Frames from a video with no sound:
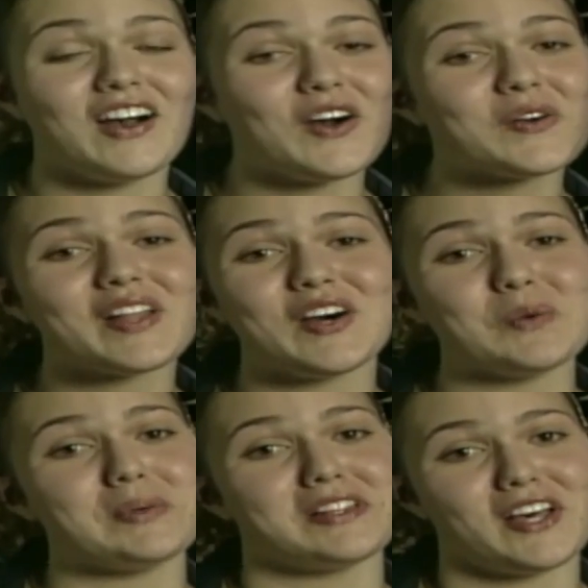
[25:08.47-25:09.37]

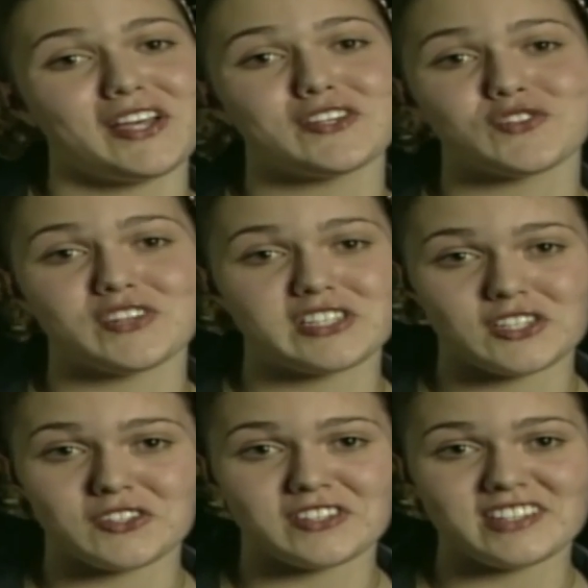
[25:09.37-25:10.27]
Oklahoma Lawyers for
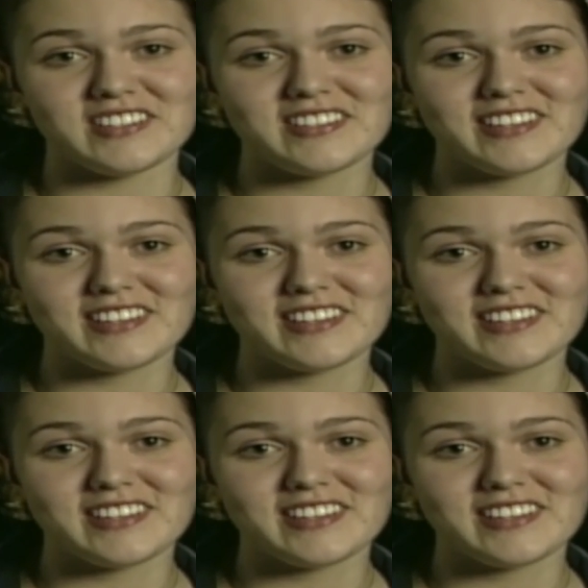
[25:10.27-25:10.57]
Children,